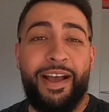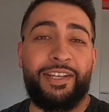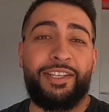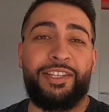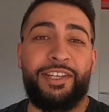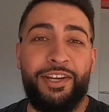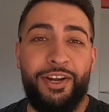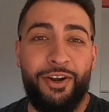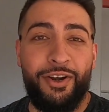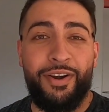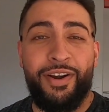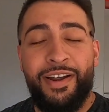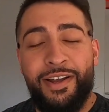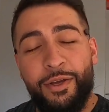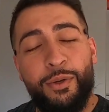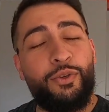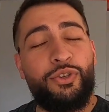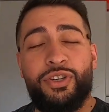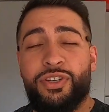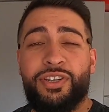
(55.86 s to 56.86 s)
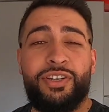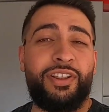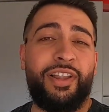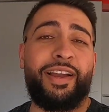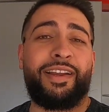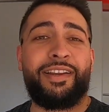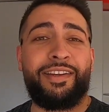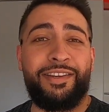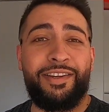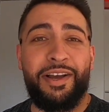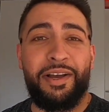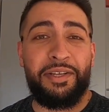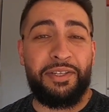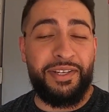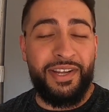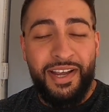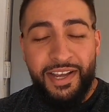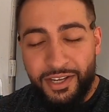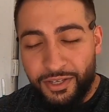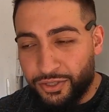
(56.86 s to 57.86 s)
past year. It was just collecting
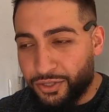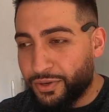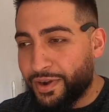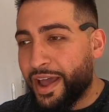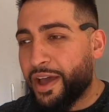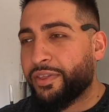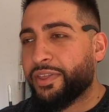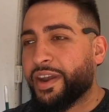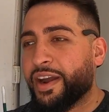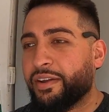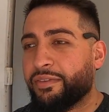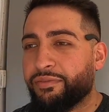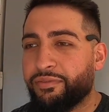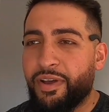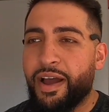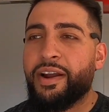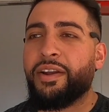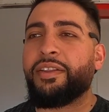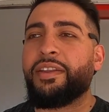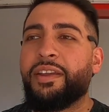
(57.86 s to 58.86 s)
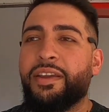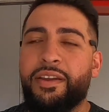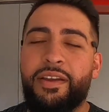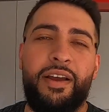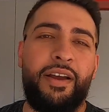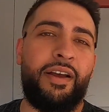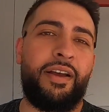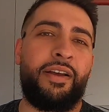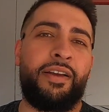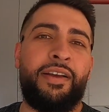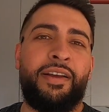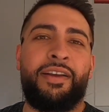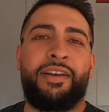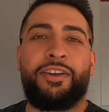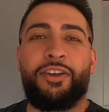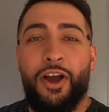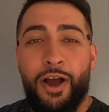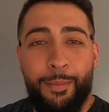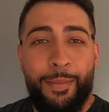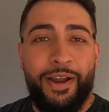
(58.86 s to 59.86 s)
dust. So now that I finally
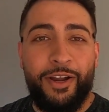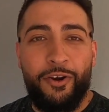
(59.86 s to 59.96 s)
got